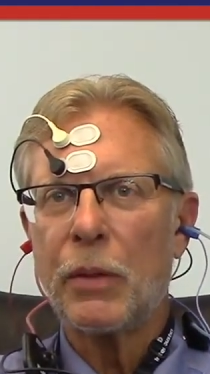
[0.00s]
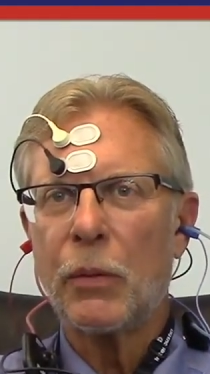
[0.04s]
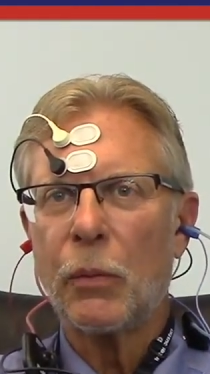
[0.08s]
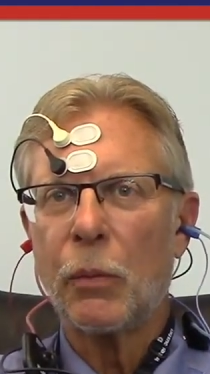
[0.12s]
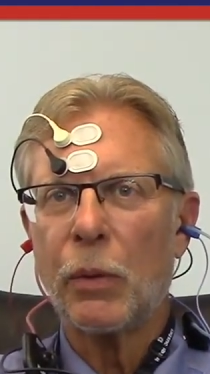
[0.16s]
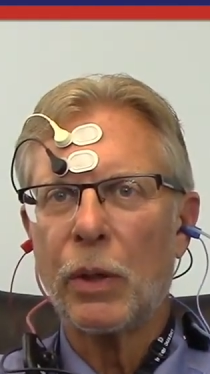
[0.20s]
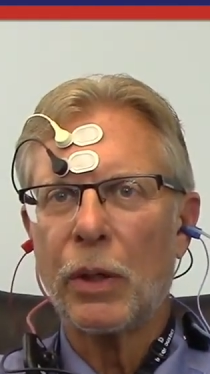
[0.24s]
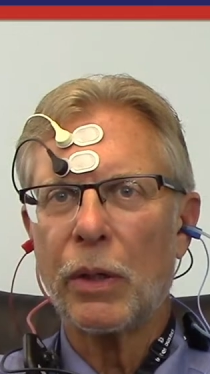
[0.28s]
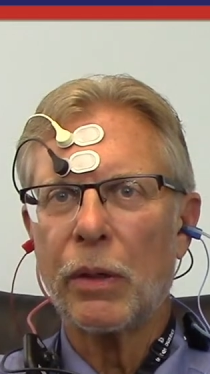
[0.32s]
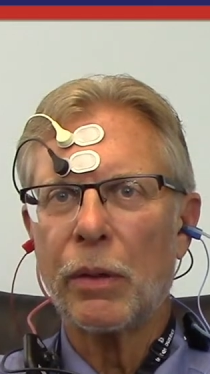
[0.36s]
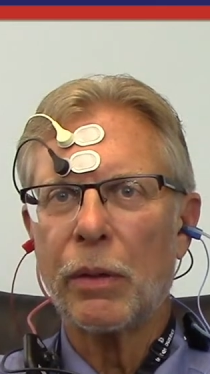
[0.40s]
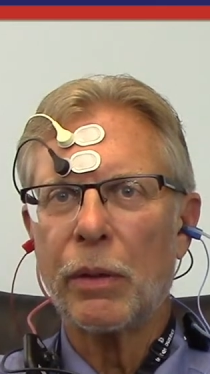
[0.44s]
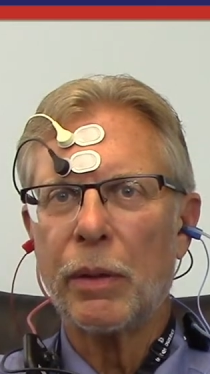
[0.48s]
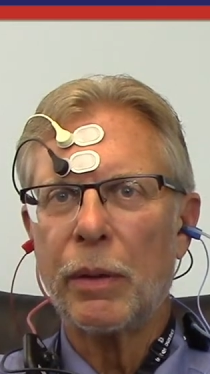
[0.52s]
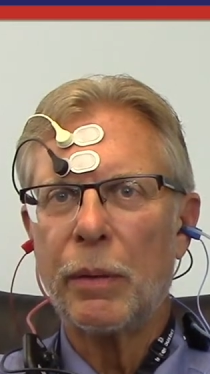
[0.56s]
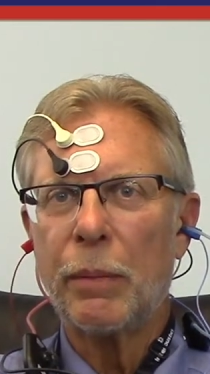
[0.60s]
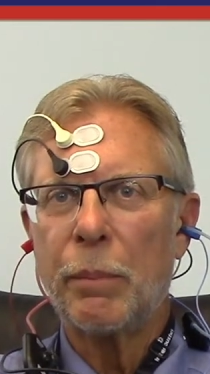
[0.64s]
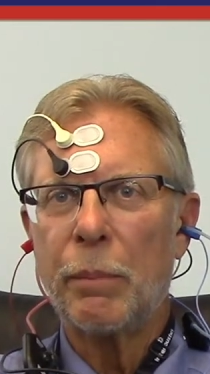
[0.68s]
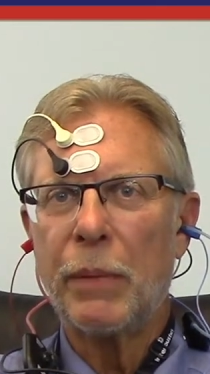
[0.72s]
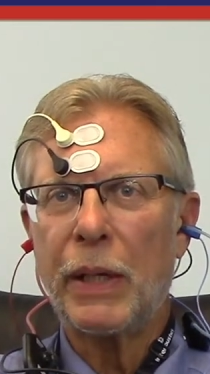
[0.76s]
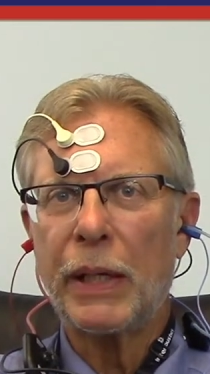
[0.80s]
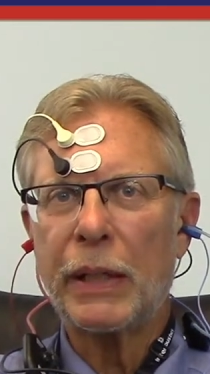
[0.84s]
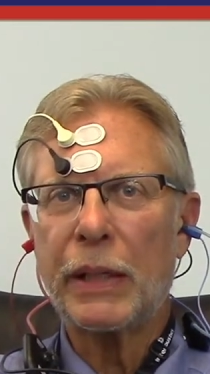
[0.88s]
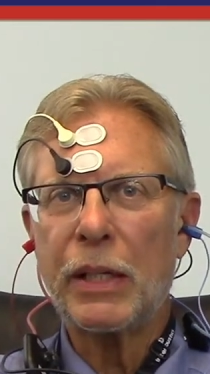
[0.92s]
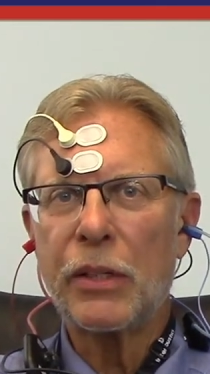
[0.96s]
we're
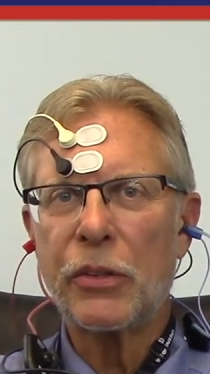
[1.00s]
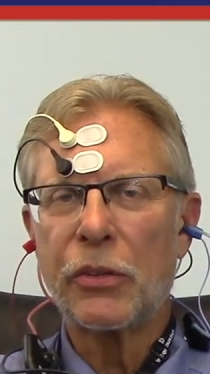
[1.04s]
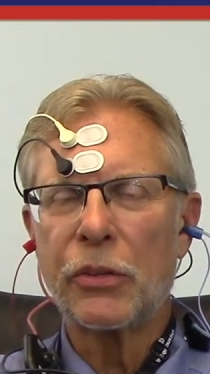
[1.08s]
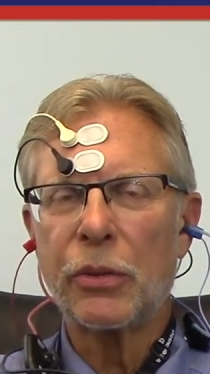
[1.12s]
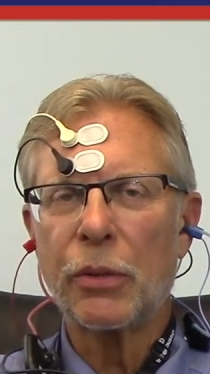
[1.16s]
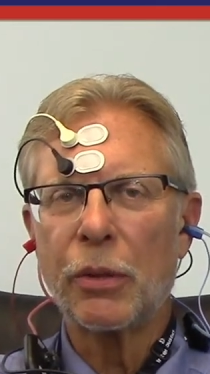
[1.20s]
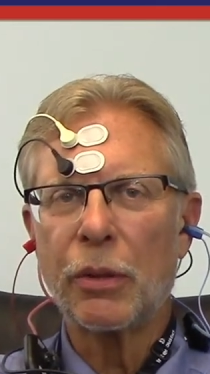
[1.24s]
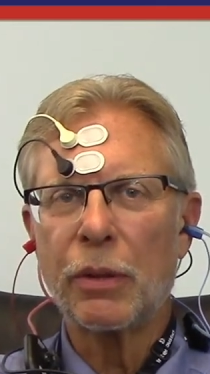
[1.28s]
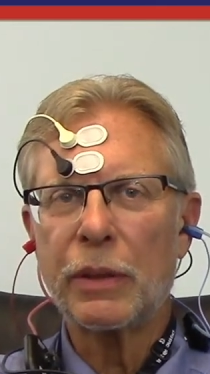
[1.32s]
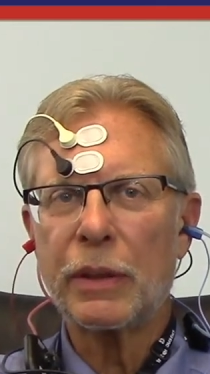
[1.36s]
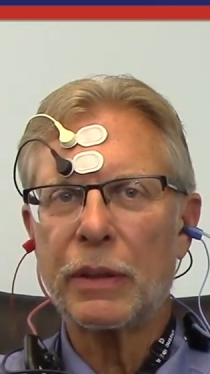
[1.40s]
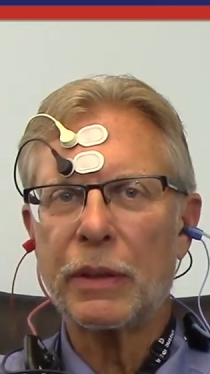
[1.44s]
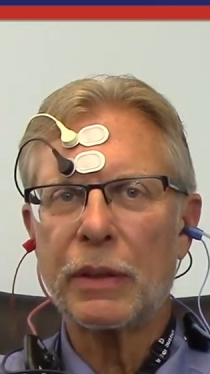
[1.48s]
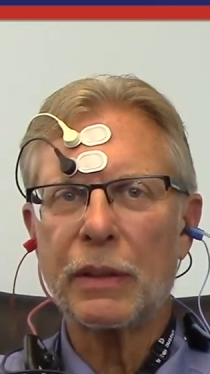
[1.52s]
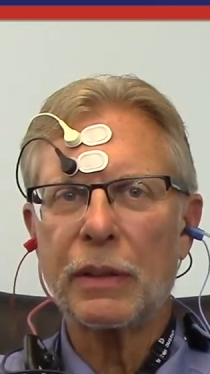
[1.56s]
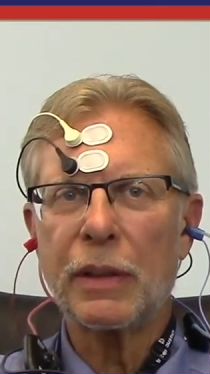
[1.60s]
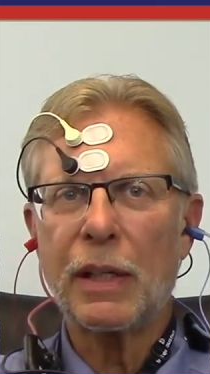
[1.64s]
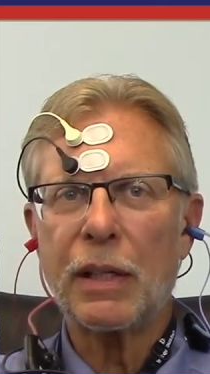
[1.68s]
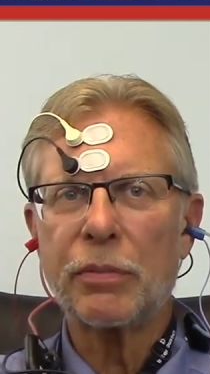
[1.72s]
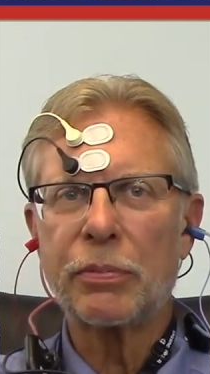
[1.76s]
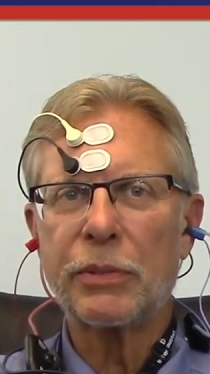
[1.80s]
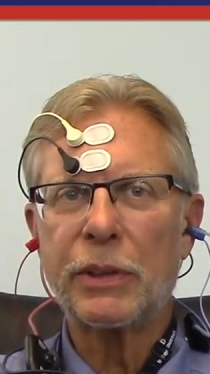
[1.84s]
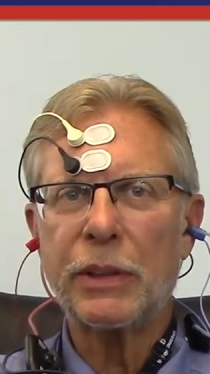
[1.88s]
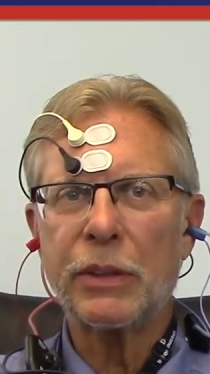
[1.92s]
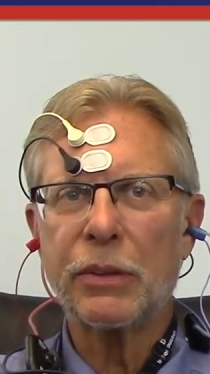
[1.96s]
making sure that the
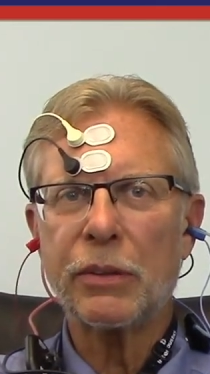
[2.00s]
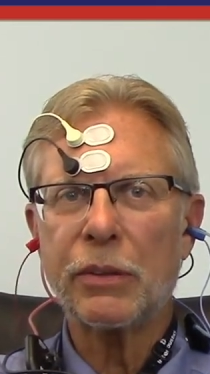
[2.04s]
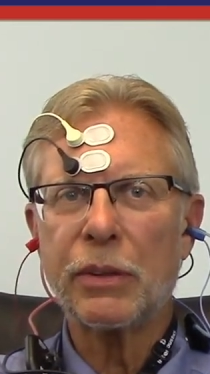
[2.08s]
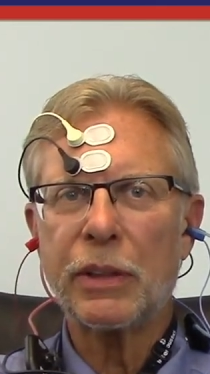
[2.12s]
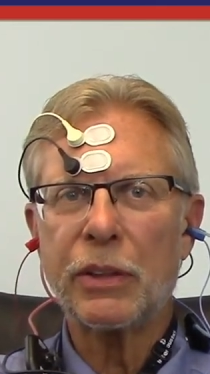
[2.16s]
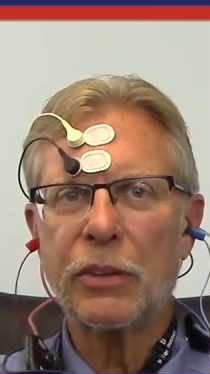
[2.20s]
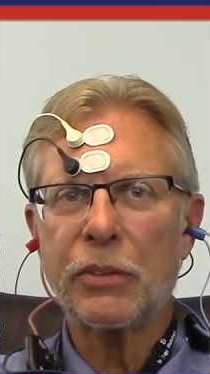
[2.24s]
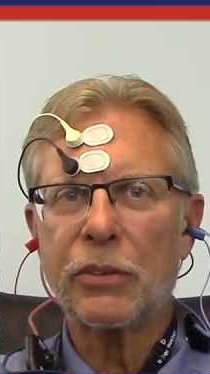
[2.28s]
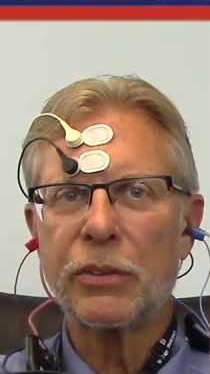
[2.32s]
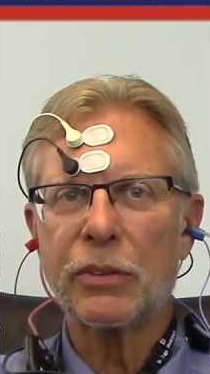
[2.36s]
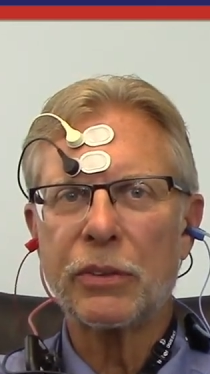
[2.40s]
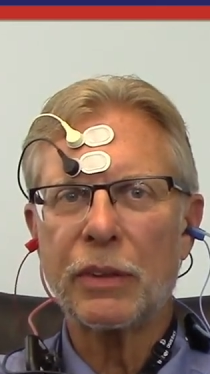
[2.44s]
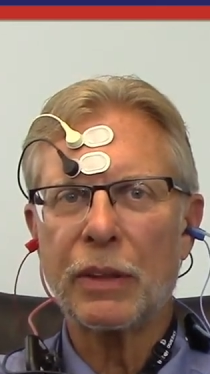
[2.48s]
left ear is